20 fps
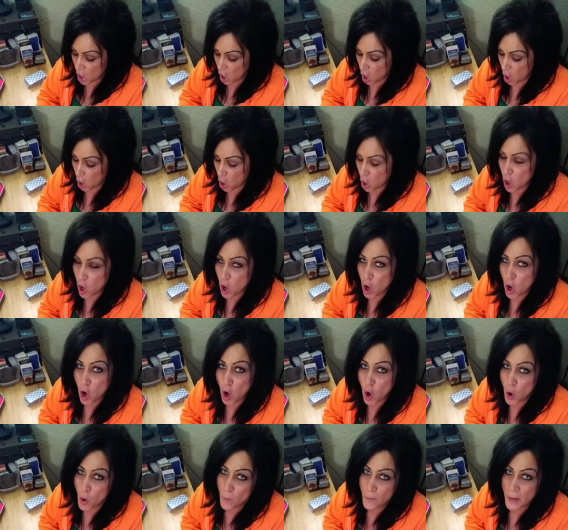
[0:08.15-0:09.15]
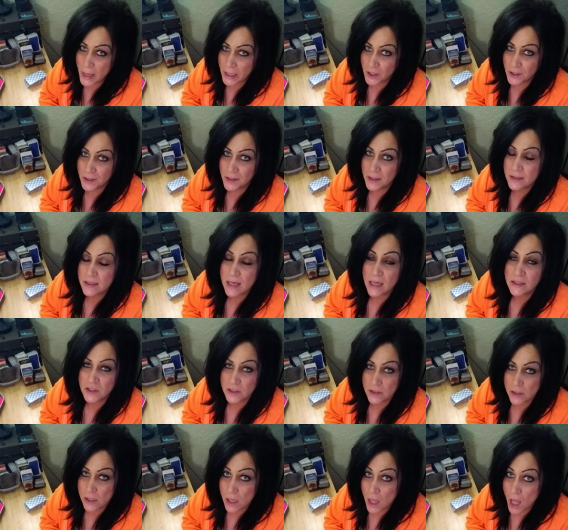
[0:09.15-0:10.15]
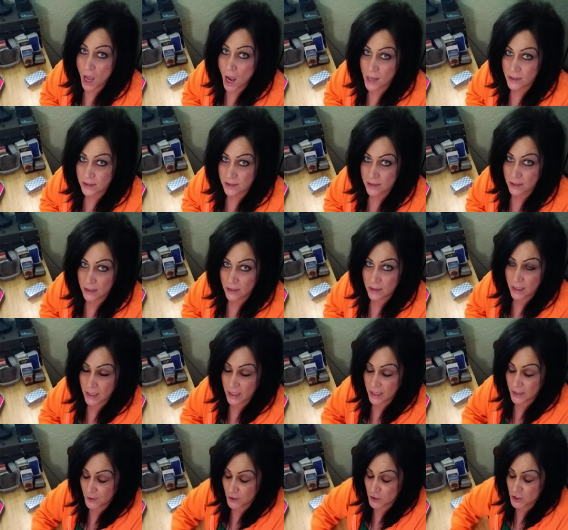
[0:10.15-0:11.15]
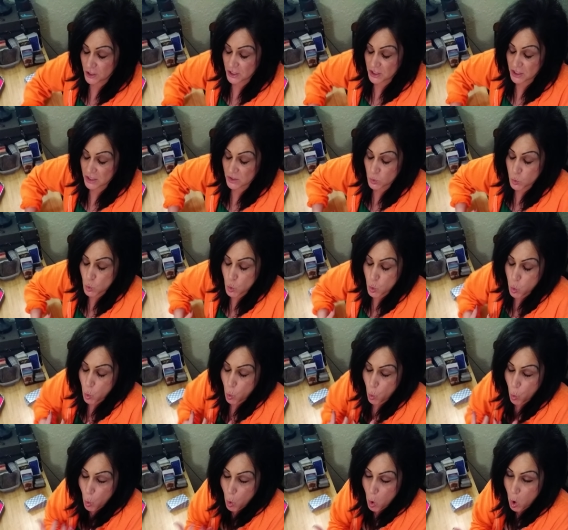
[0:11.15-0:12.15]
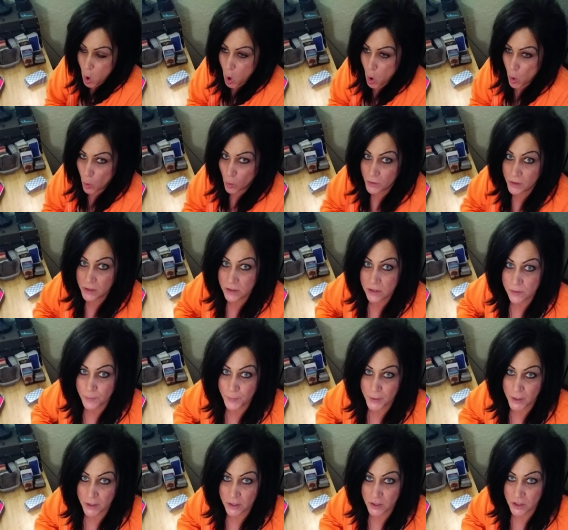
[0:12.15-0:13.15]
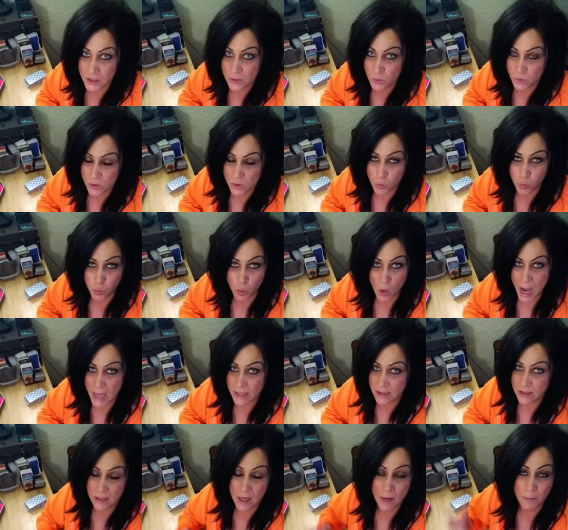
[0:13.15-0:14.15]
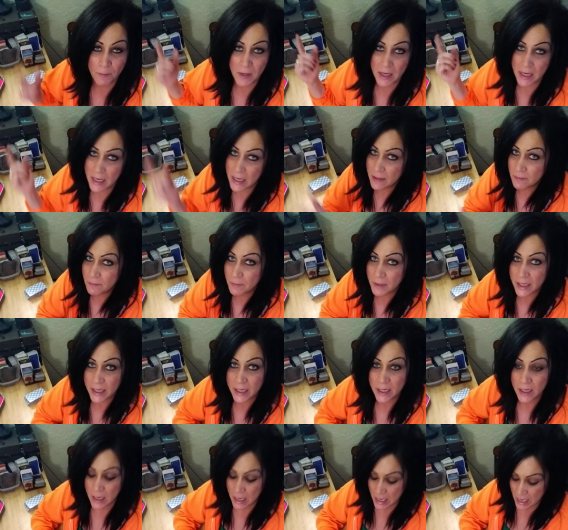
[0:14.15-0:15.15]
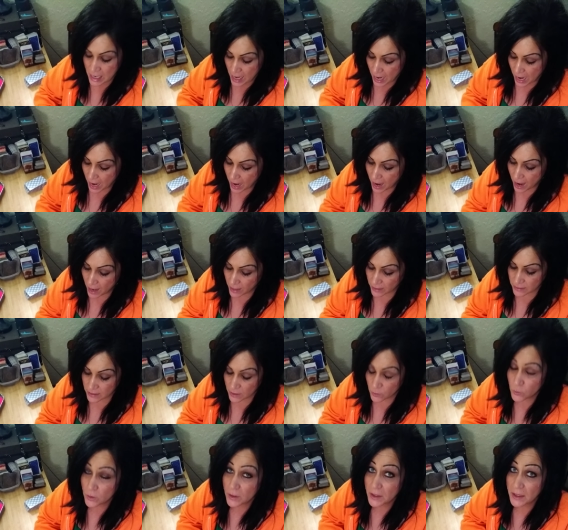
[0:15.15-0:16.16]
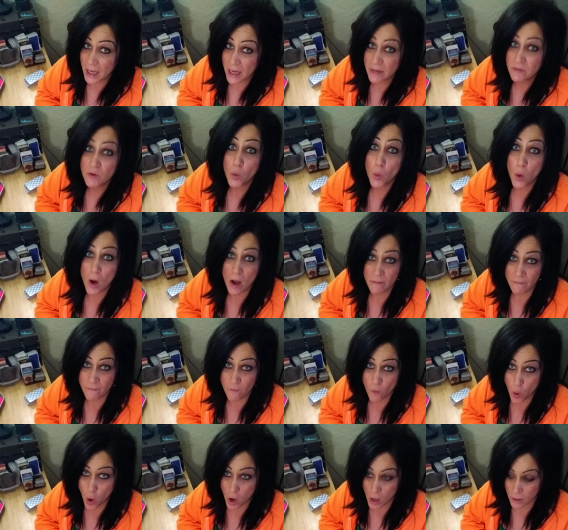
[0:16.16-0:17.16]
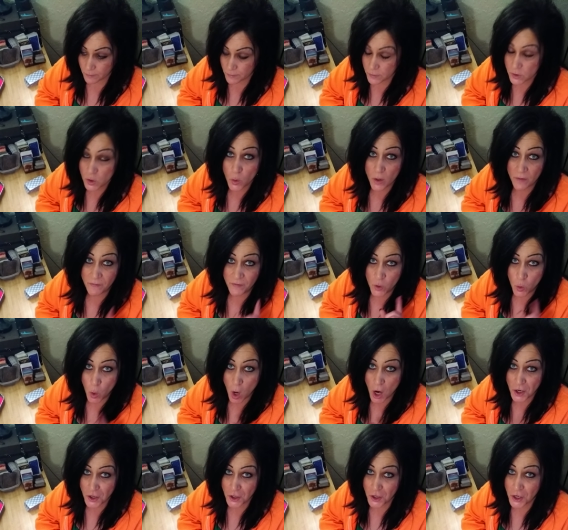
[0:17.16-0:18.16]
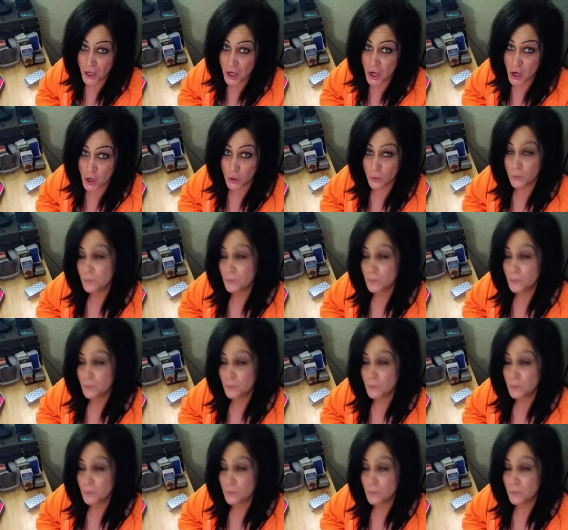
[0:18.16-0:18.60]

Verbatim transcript: Oh my goodness, I just lost it. The energy just, whoa, the spirit just was rising up in me, and it really gave a what for. So if you are new,